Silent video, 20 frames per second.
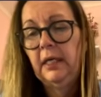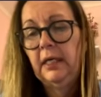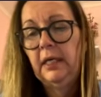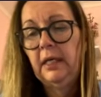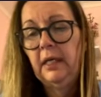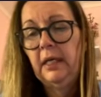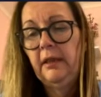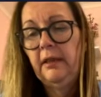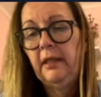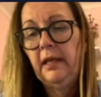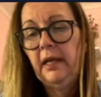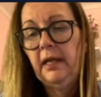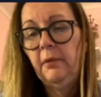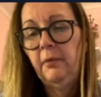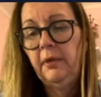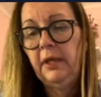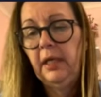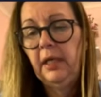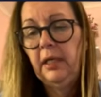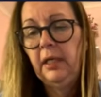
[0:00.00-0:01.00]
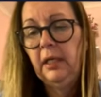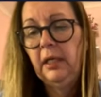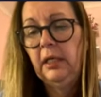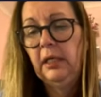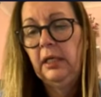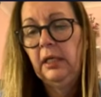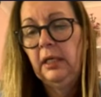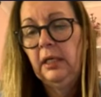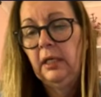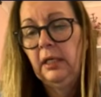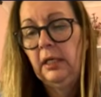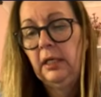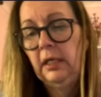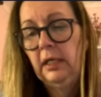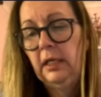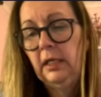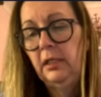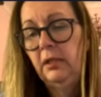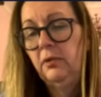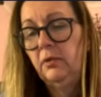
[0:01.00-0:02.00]
And that way
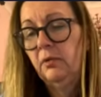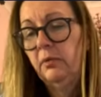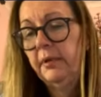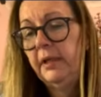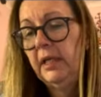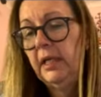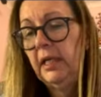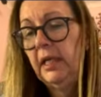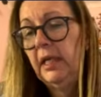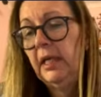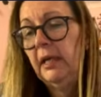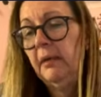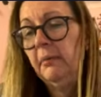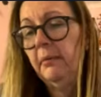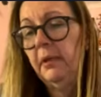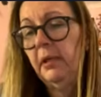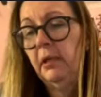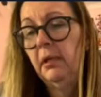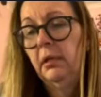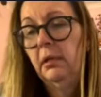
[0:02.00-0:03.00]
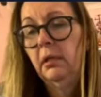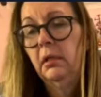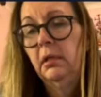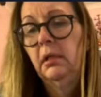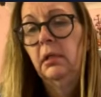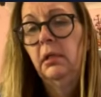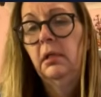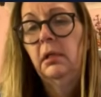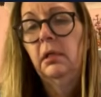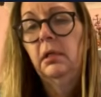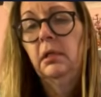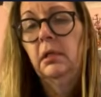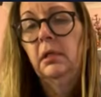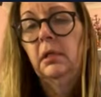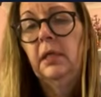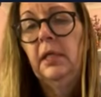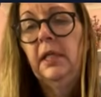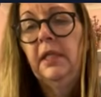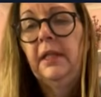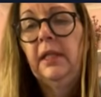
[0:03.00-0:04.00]
I know where I am.
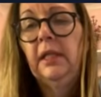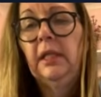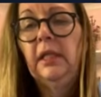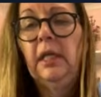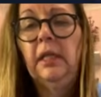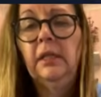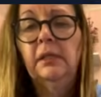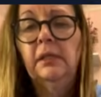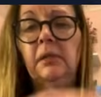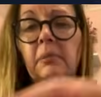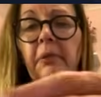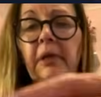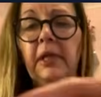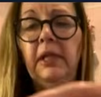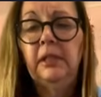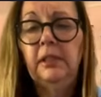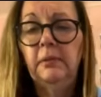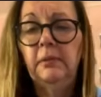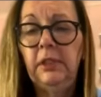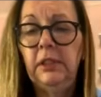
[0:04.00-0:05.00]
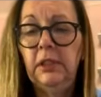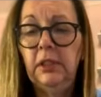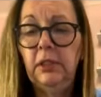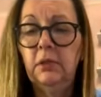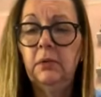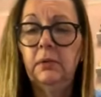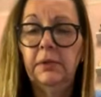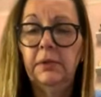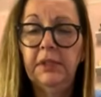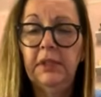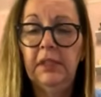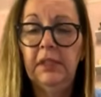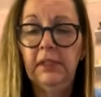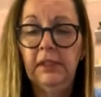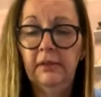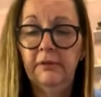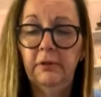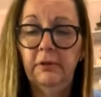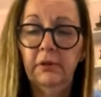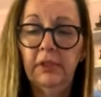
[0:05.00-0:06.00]
I think that's the best way to go, seeing
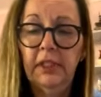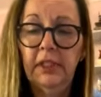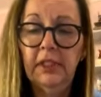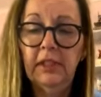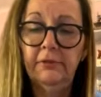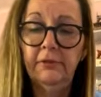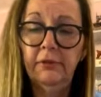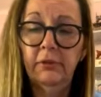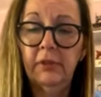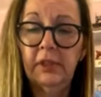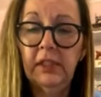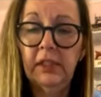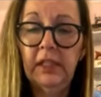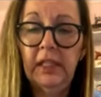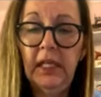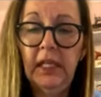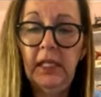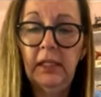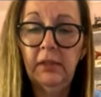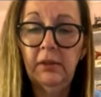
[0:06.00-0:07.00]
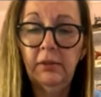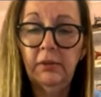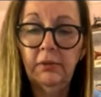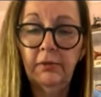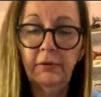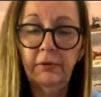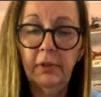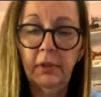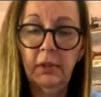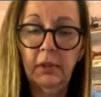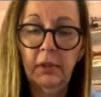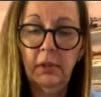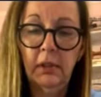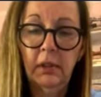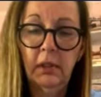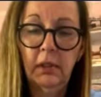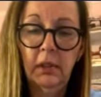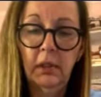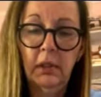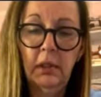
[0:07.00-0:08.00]
as I've already folded the ends over.
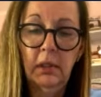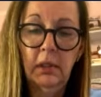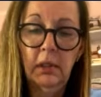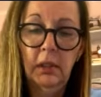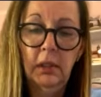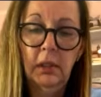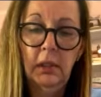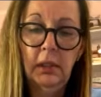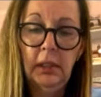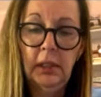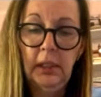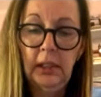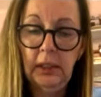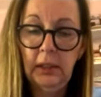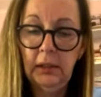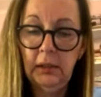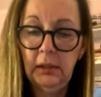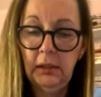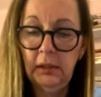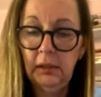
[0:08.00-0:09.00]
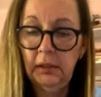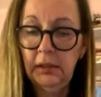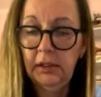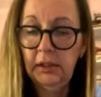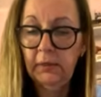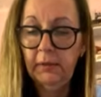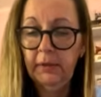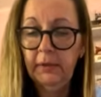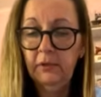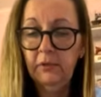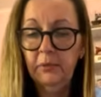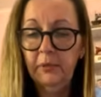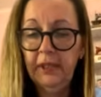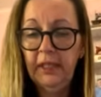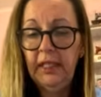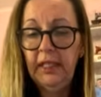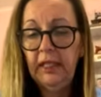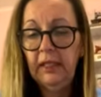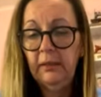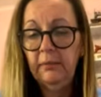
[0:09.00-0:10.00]
And squirrel
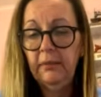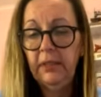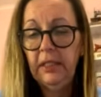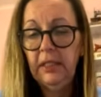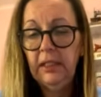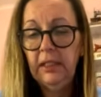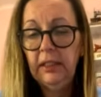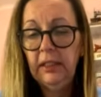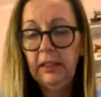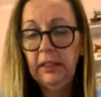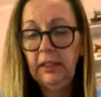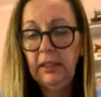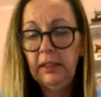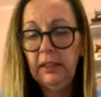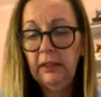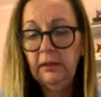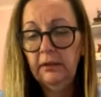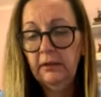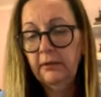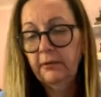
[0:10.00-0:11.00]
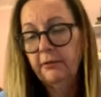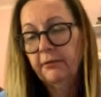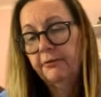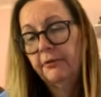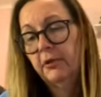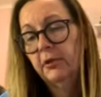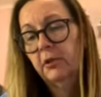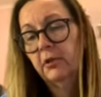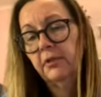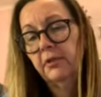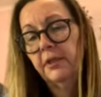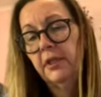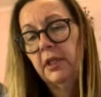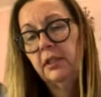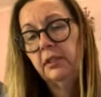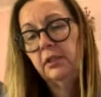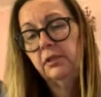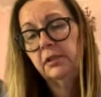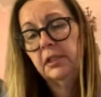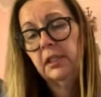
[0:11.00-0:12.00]
brain me forgot that I
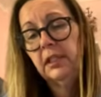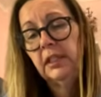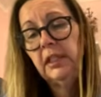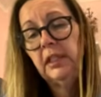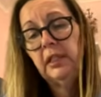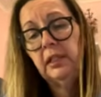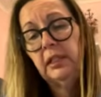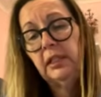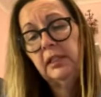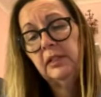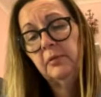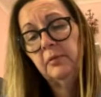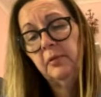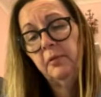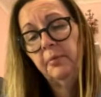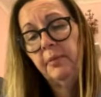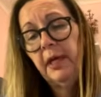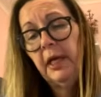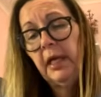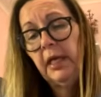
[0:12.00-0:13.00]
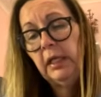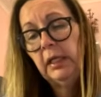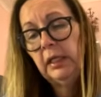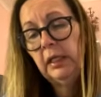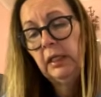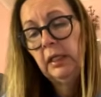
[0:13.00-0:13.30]
used a heat erasable pen,